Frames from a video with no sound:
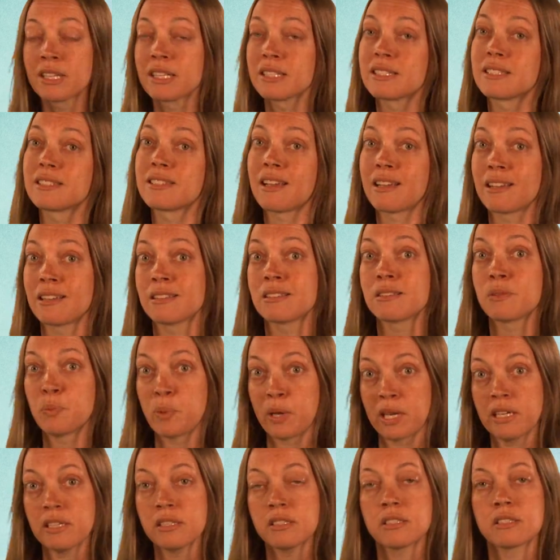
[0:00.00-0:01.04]
that's
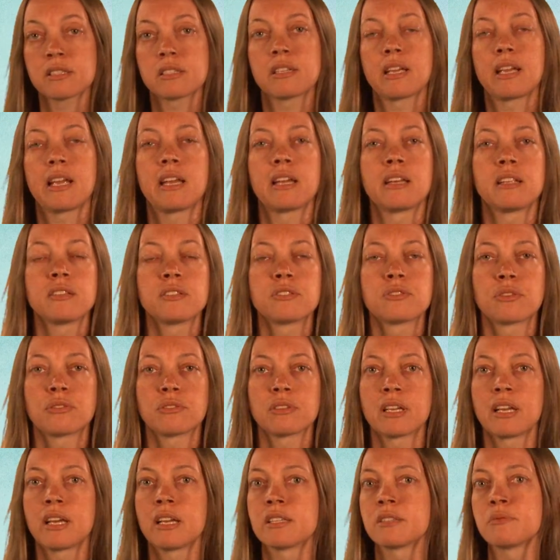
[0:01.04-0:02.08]
science-based, and
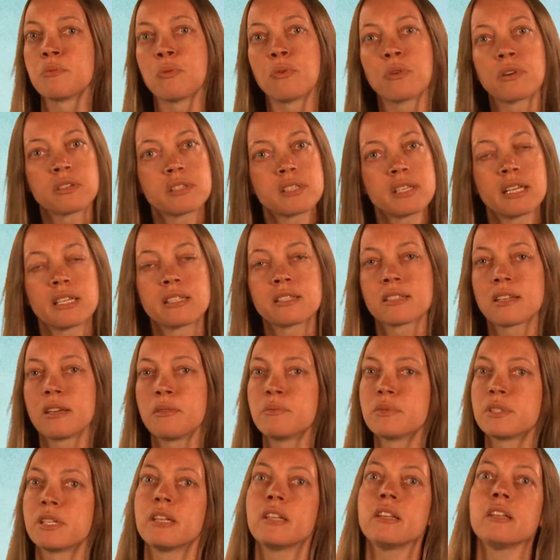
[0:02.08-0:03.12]
certainly as more science
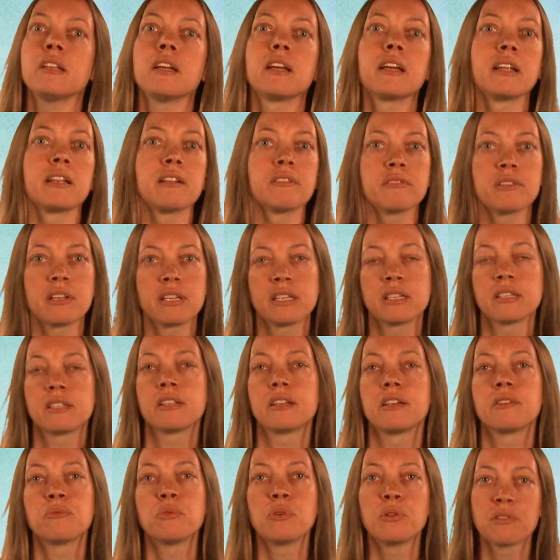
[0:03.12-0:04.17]
comes in, it, it
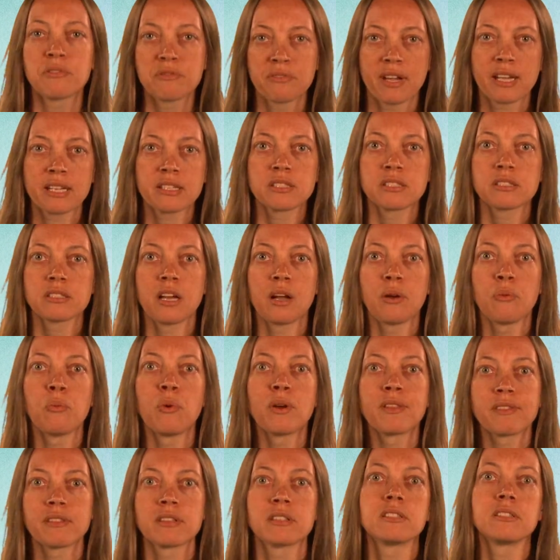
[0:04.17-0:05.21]
will affect uh,
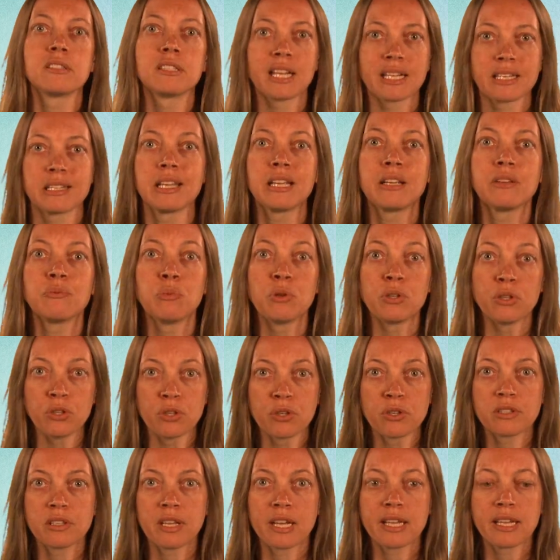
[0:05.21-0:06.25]
what the technique will
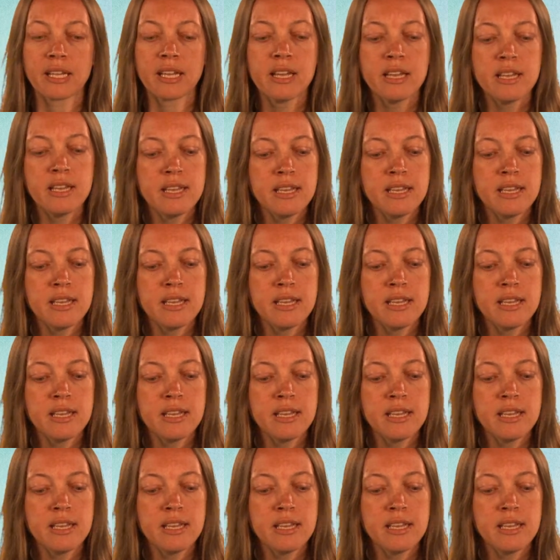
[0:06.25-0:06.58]
look like.